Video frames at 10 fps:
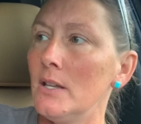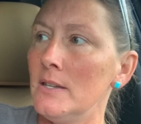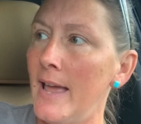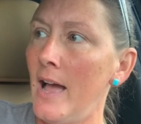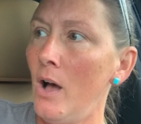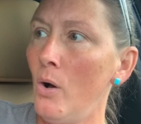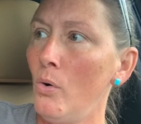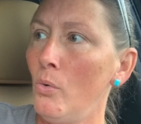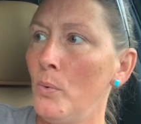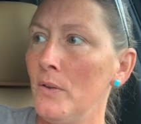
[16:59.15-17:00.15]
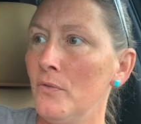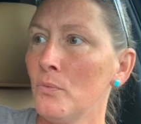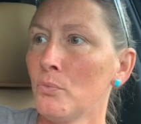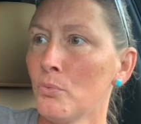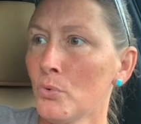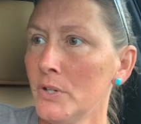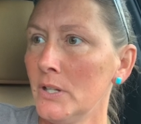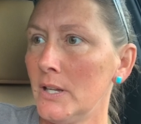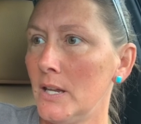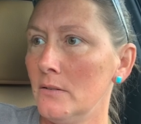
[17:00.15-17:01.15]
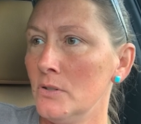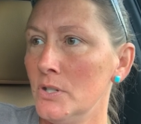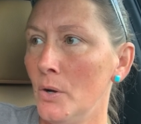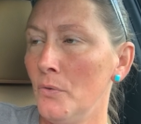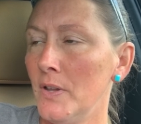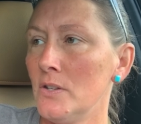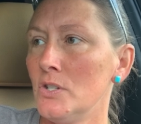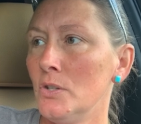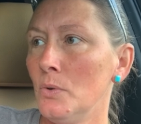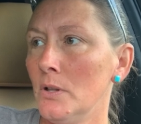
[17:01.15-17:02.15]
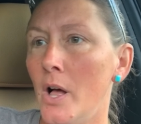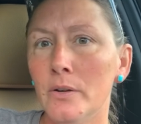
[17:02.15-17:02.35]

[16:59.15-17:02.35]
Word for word: Now we've really dove into a lot